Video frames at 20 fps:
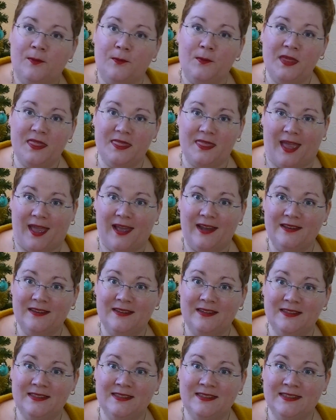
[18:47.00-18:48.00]
with that,
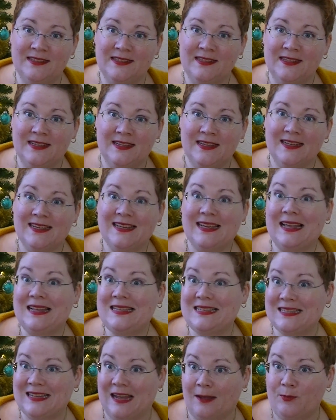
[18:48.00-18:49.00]

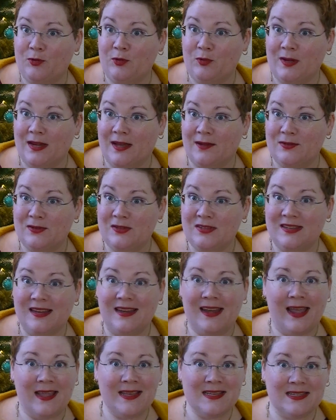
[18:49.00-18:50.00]
it's time to announce the
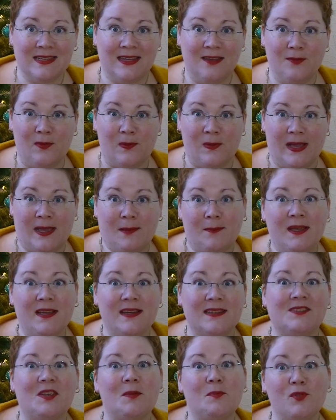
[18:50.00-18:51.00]
next giveaway,
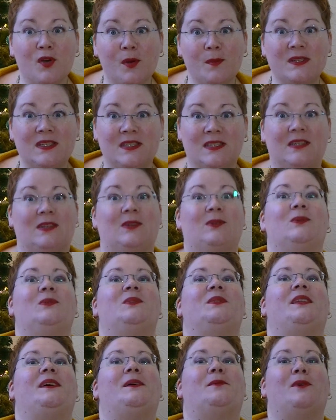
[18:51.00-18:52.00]
because I promised
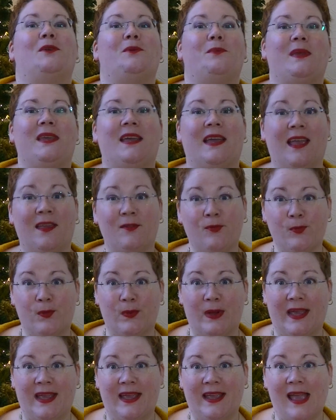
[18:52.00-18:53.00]
you there would be a
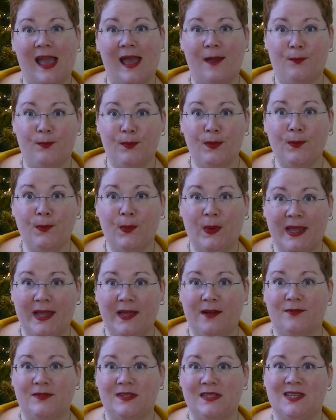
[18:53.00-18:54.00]
giveaway every week
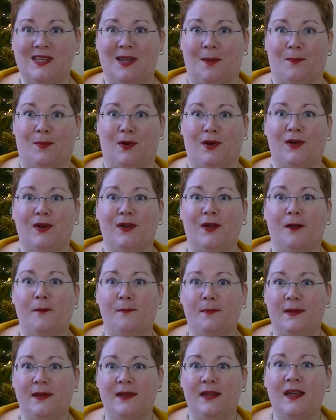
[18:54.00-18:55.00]
of December
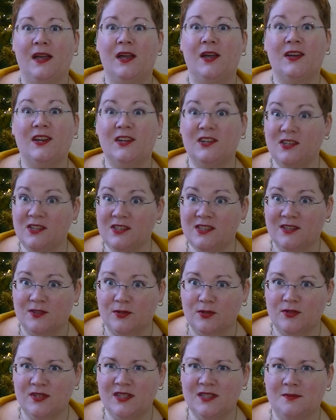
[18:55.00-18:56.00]
up until
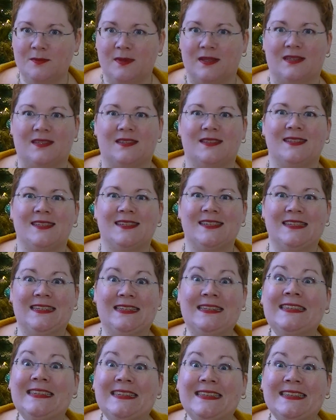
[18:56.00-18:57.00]
Christmas.
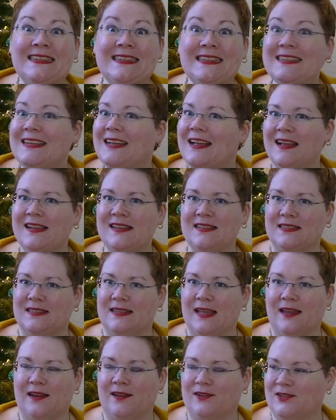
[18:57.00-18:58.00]
Isn't
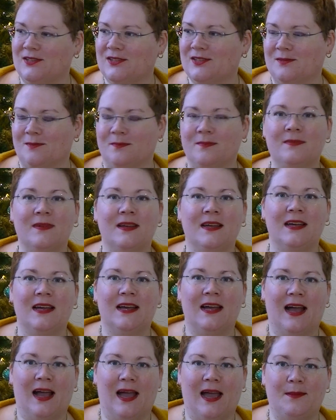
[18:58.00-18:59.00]
that awesome?
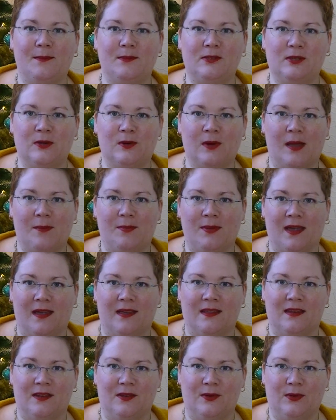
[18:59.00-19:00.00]
I'm so happy I
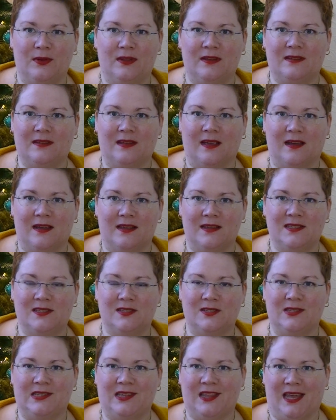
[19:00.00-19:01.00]
can do this, guys.
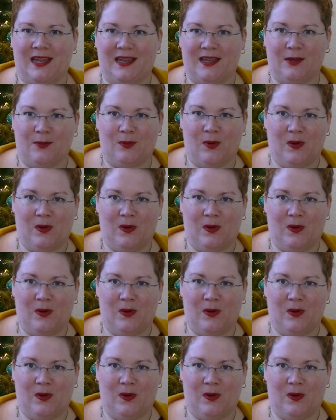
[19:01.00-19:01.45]
Just thank you